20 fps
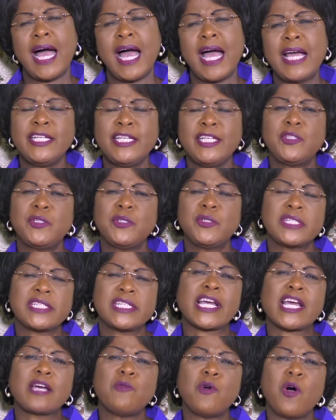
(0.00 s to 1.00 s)
I need you to
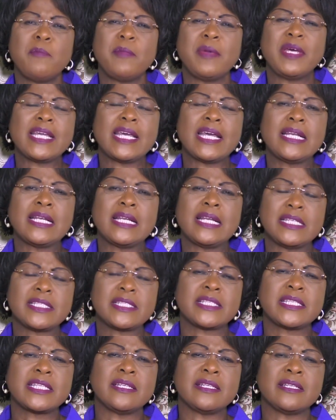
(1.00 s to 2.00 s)
take a moment and
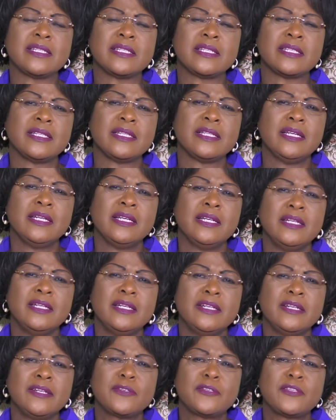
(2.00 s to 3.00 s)
listen
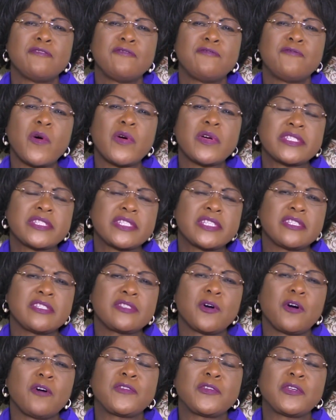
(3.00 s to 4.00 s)
to the
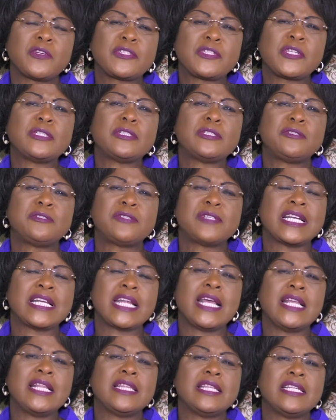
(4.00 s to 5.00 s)
voices of your
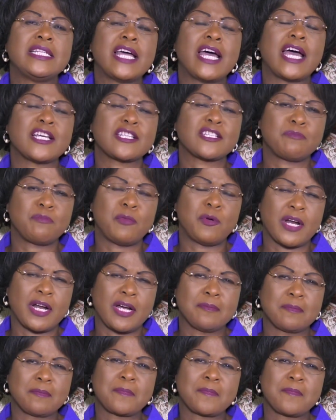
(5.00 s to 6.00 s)
children in the
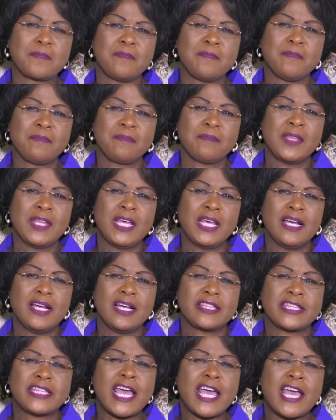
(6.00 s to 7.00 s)
diaspora.
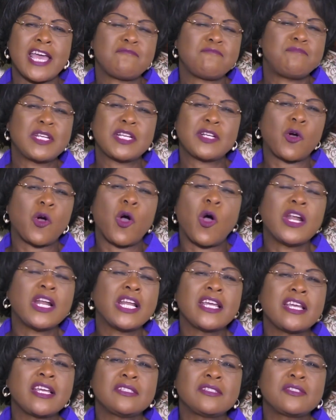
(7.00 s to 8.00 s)
They have been
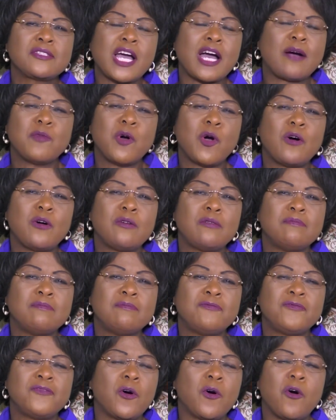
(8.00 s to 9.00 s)
calling to come
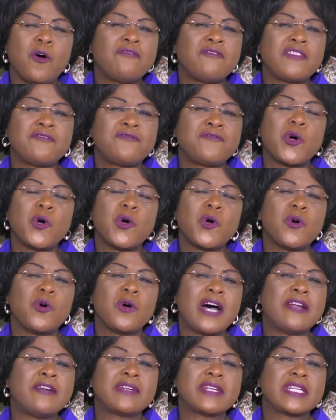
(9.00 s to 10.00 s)
home for over
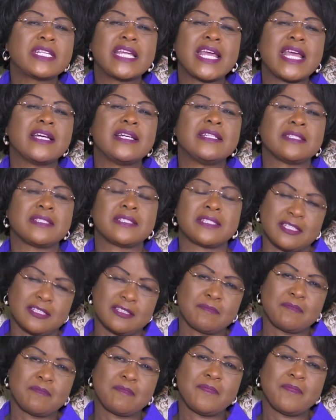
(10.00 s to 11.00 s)
400
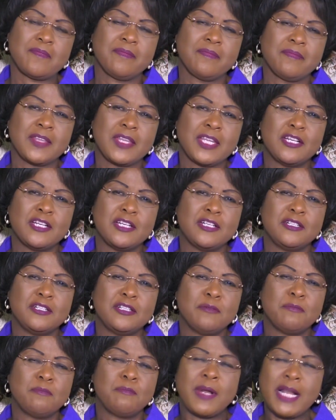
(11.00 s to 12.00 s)
years.
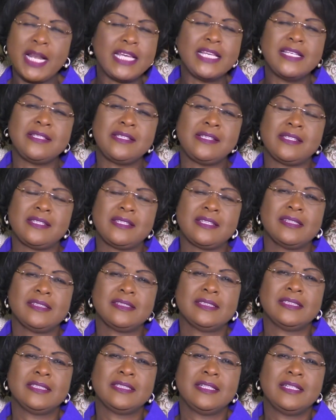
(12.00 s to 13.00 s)
Please
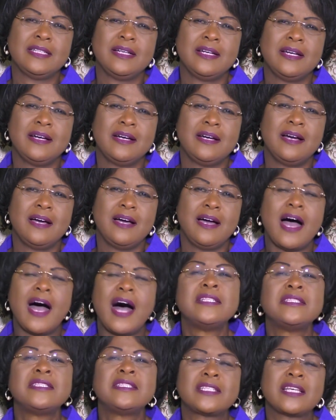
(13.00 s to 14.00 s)

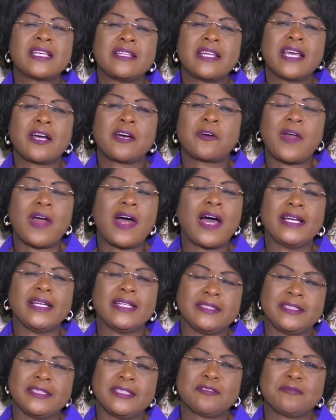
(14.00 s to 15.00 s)
answer their
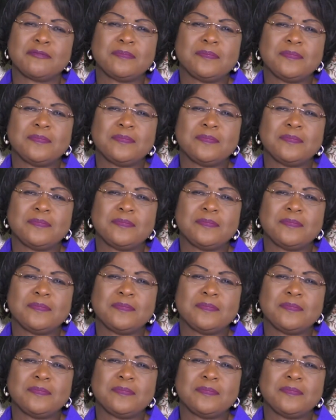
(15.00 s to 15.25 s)
cries.